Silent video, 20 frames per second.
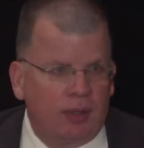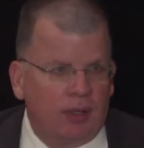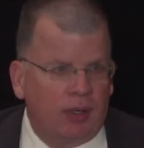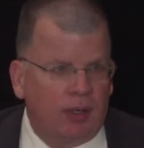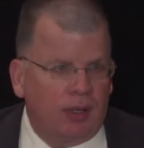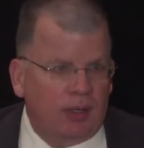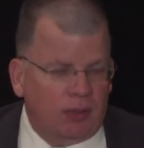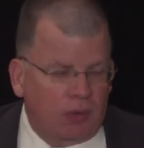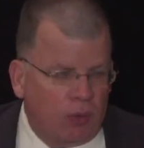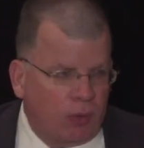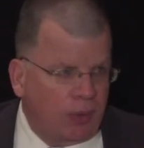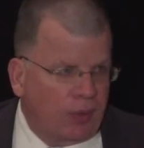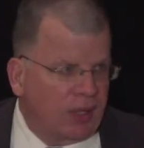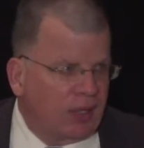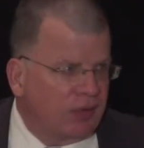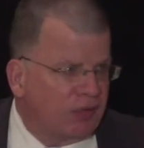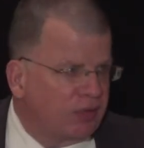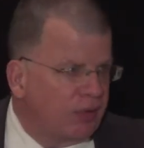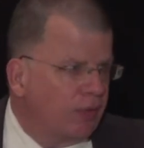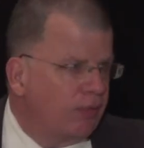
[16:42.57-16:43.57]
on
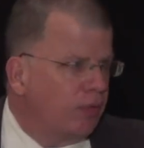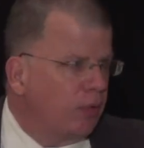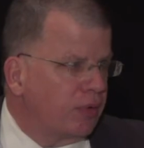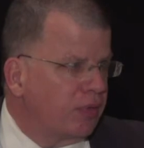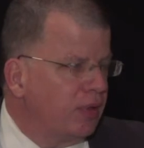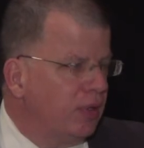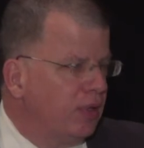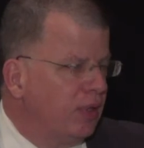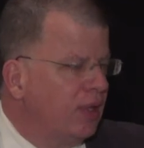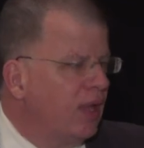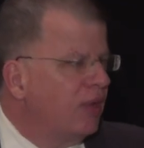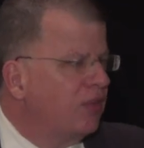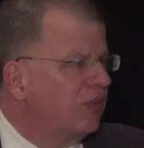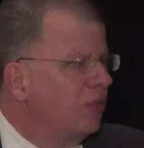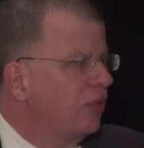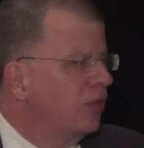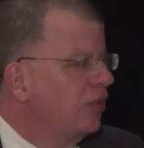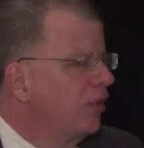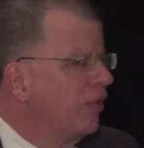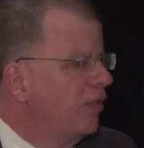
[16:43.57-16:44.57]
Corning, and so forth. And that's
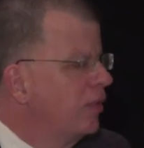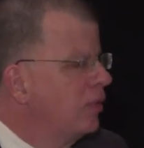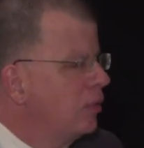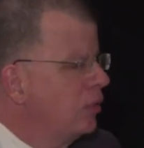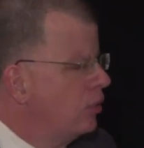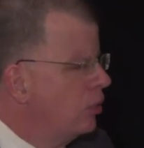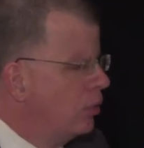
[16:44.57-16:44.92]
deserved.